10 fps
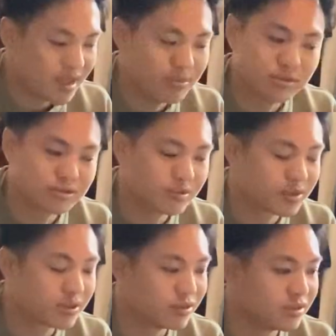but it was super
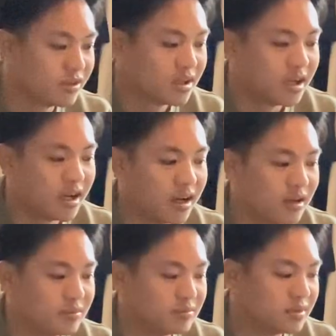cool.
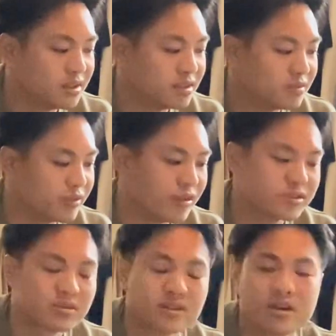We've always
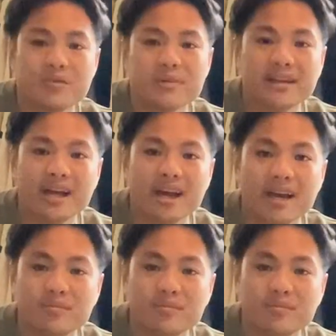wanted to go with my dad,